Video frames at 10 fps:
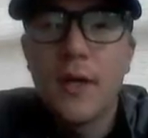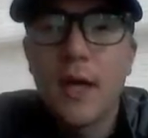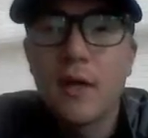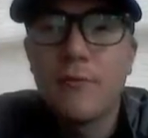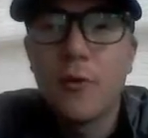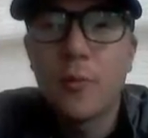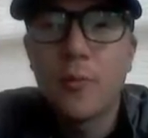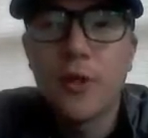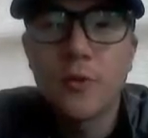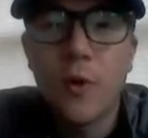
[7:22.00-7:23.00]
-4
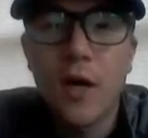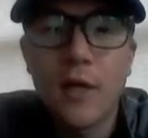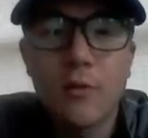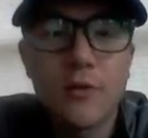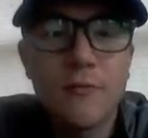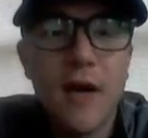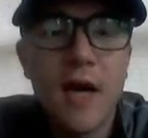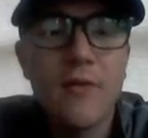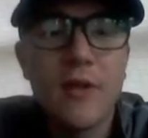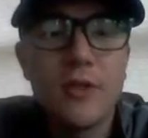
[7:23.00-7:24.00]
plus y equals
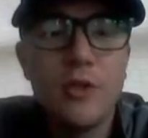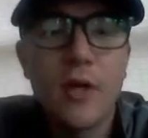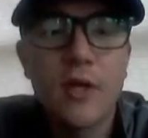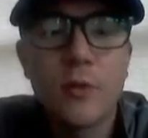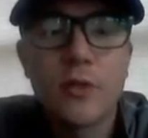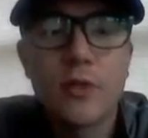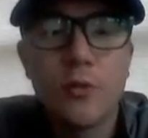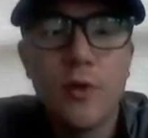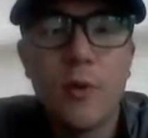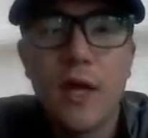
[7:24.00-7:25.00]
5, and 2x plus
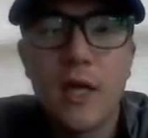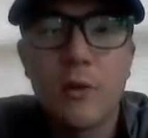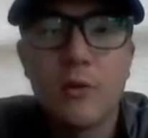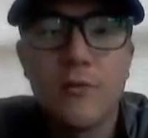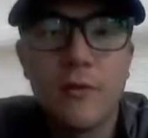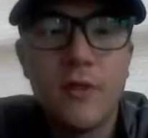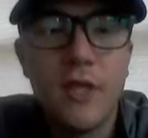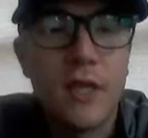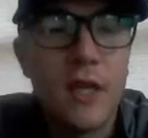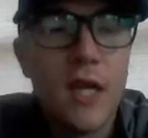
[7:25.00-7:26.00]
3y equals
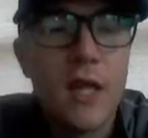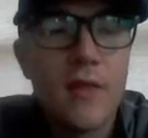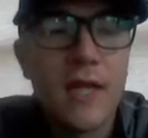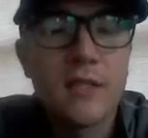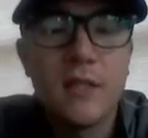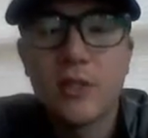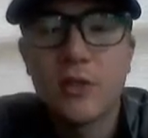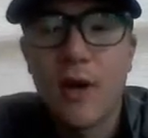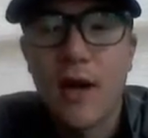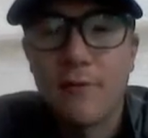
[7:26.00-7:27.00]
15. That's this
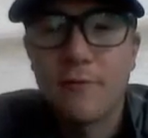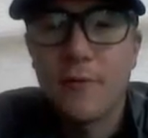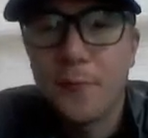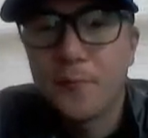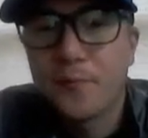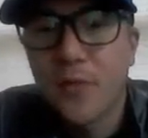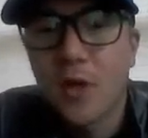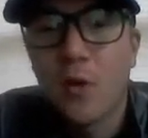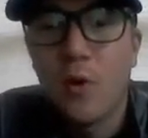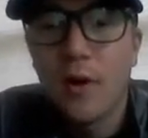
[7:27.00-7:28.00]
graph.
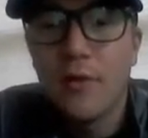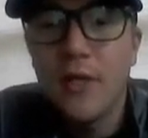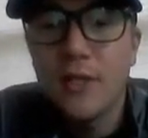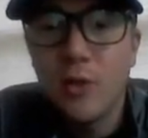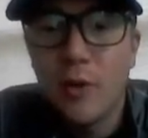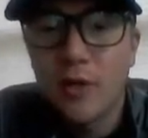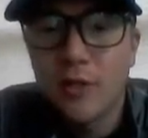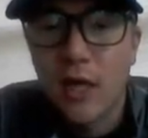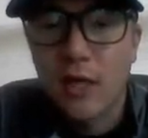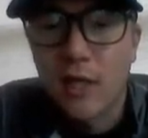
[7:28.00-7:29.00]
Where are these two
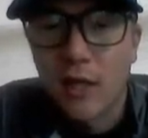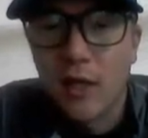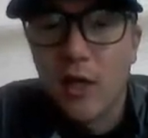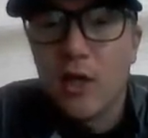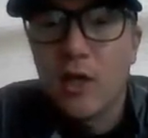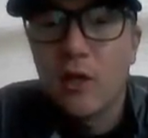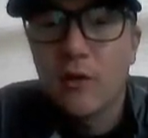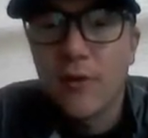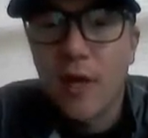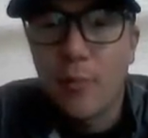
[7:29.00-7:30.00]
intersecting? You
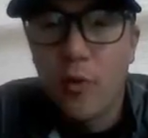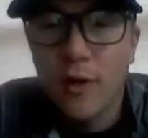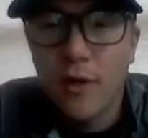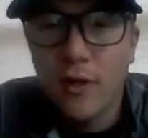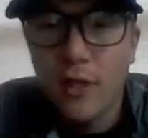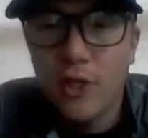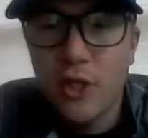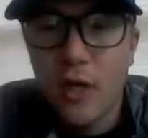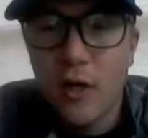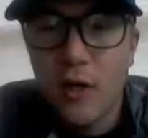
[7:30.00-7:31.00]
look for that point that they
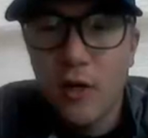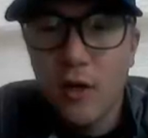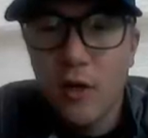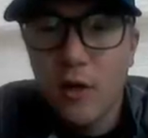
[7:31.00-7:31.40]
share,